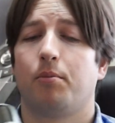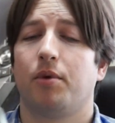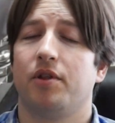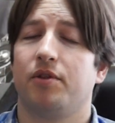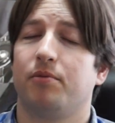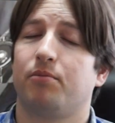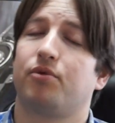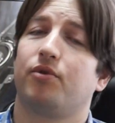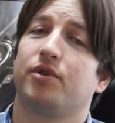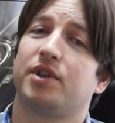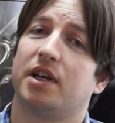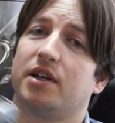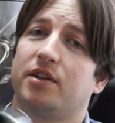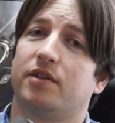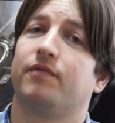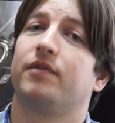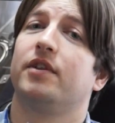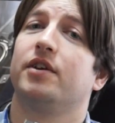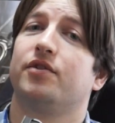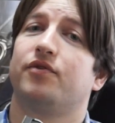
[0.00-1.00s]
but in the
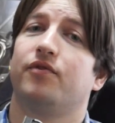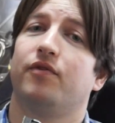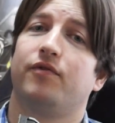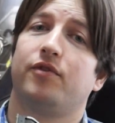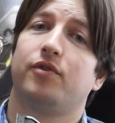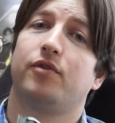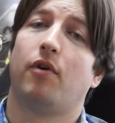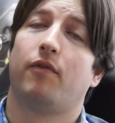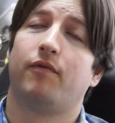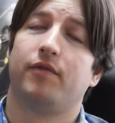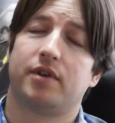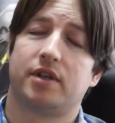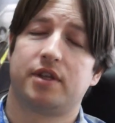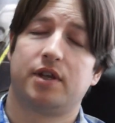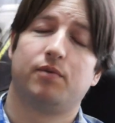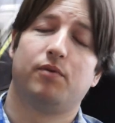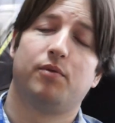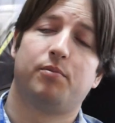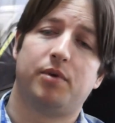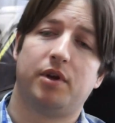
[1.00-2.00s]
process of this review
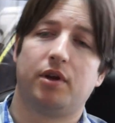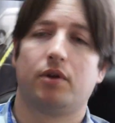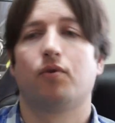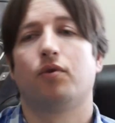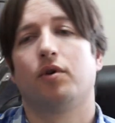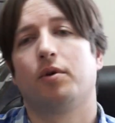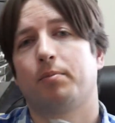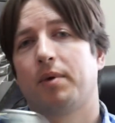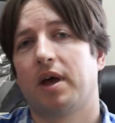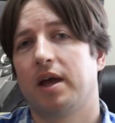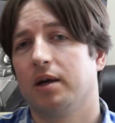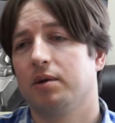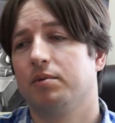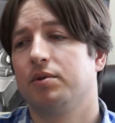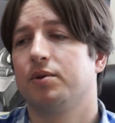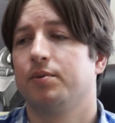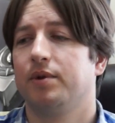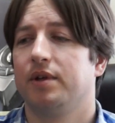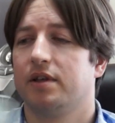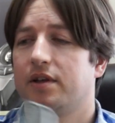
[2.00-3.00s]
obviously we've been going back
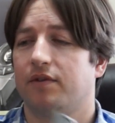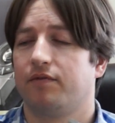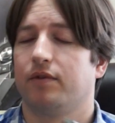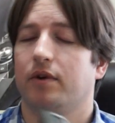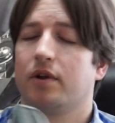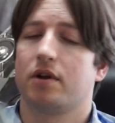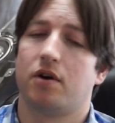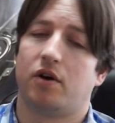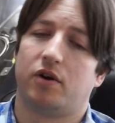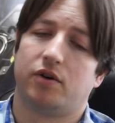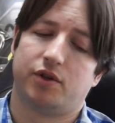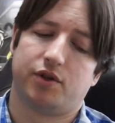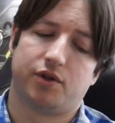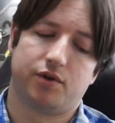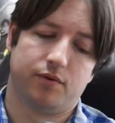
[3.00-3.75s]
between different cards,